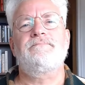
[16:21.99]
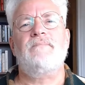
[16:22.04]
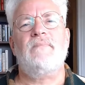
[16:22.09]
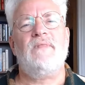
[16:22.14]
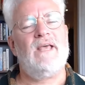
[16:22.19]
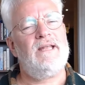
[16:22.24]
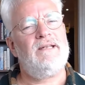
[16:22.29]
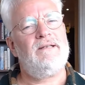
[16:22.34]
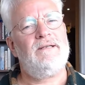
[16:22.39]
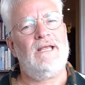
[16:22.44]

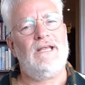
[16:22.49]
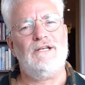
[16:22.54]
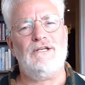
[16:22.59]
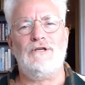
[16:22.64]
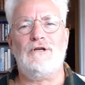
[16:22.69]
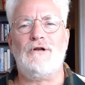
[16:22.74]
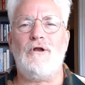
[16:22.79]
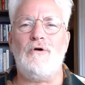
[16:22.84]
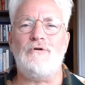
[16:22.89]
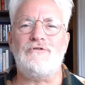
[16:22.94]
Then, in
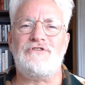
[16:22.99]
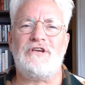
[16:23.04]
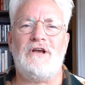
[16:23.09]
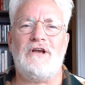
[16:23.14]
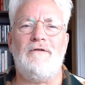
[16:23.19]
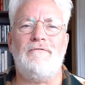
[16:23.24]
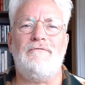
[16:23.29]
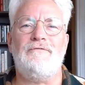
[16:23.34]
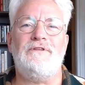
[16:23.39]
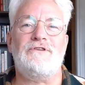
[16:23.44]
closing
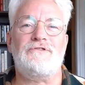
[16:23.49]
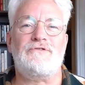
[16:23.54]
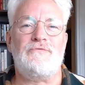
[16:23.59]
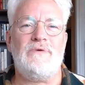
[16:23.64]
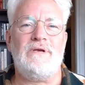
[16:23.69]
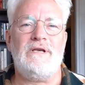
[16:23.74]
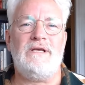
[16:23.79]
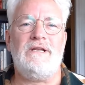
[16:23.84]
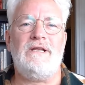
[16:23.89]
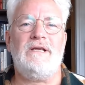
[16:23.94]
off this
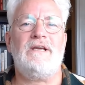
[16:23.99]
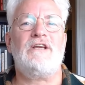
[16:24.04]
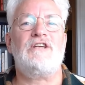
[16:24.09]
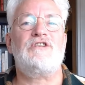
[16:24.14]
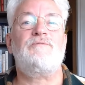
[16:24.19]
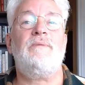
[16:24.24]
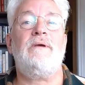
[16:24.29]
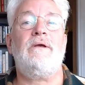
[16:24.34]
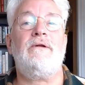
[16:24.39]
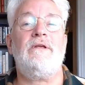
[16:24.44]
reading
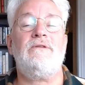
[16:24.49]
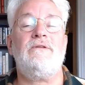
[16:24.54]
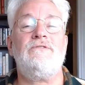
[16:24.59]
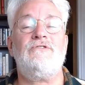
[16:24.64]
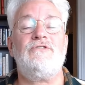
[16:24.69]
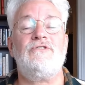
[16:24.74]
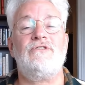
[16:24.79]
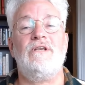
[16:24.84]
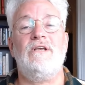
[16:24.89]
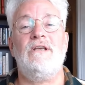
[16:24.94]

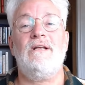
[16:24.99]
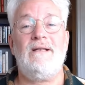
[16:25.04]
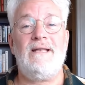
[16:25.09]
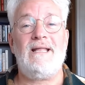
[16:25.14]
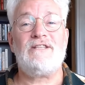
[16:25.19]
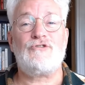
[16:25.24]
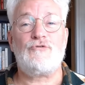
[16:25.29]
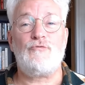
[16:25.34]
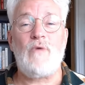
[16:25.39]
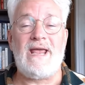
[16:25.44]
experience,
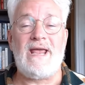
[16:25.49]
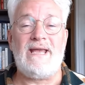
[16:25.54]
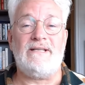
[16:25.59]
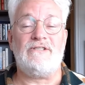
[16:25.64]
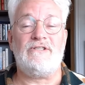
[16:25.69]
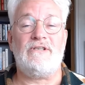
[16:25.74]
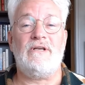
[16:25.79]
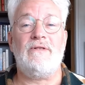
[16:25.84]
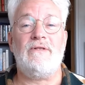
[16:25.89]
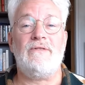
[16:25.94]
let's
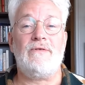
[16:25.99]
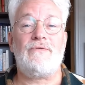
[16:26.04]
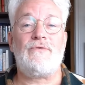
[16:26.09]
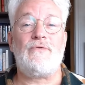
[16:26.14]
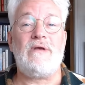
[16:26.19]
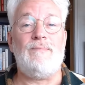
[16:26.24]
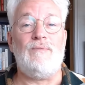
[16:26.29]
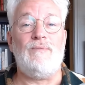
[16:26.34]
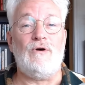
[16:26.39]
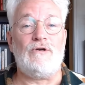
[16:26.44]
rate the
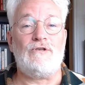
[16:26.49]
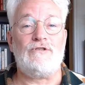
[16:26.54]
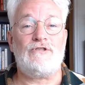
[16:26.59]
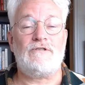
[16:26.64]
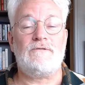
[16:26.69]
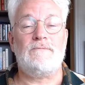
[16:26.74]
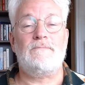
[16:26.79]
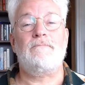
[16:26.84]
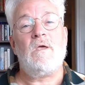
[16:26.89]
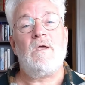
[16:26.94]
three books.